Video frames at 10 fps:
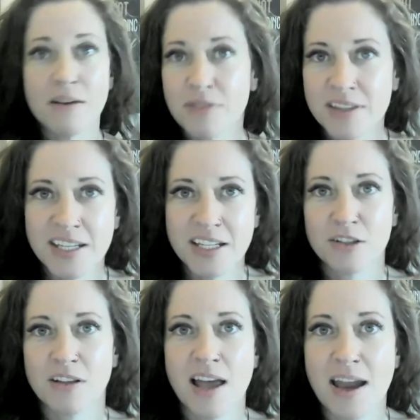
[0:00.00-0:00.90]

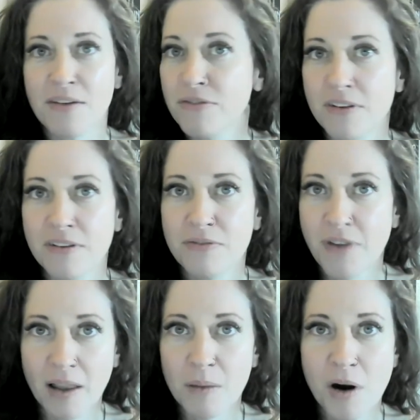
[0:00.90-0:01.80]
Everything in your life
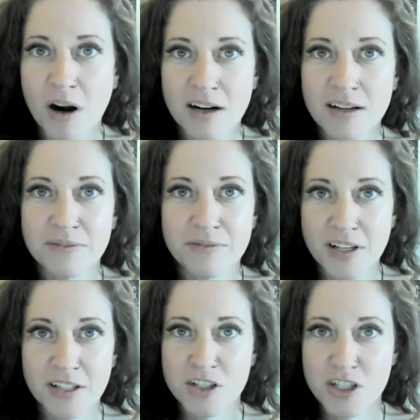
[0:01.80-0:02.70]
fell apart
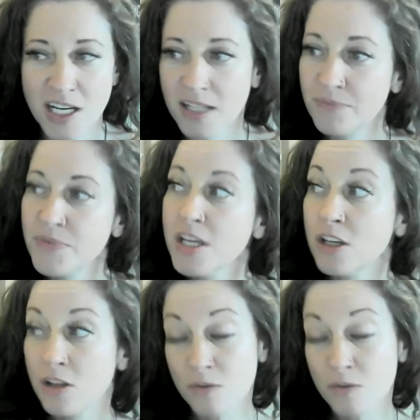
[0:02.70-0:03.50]
and fell to shit.